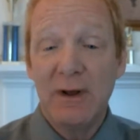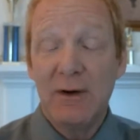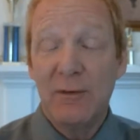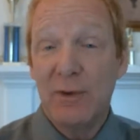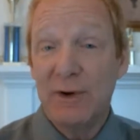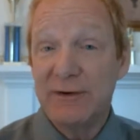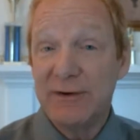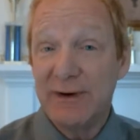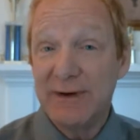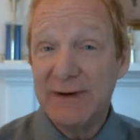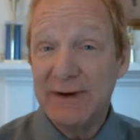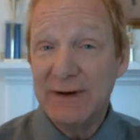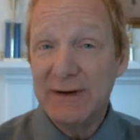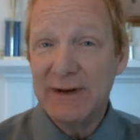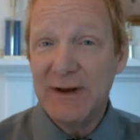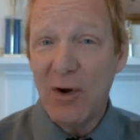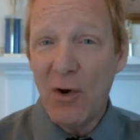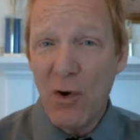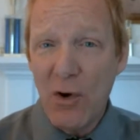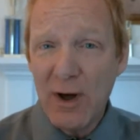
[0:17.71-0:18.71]
which are
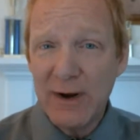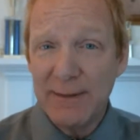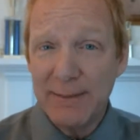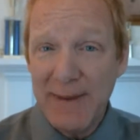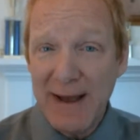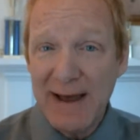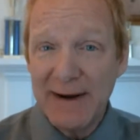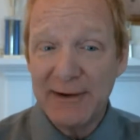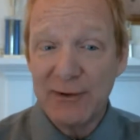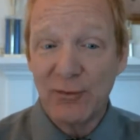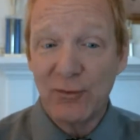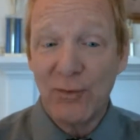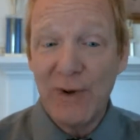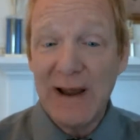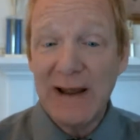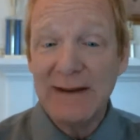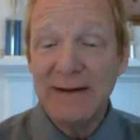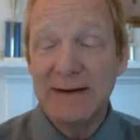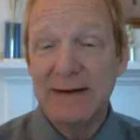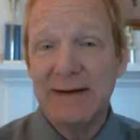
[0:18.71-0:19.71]
nearly automatic
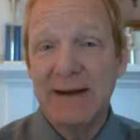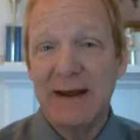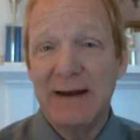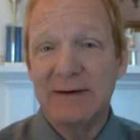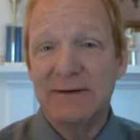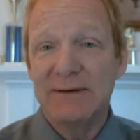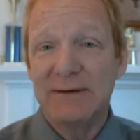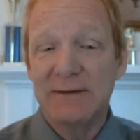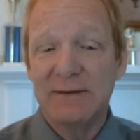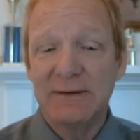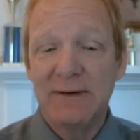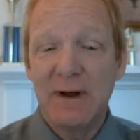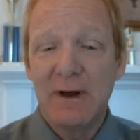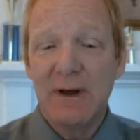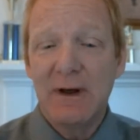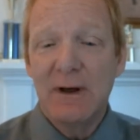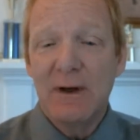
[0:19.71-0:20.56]
rally occasions,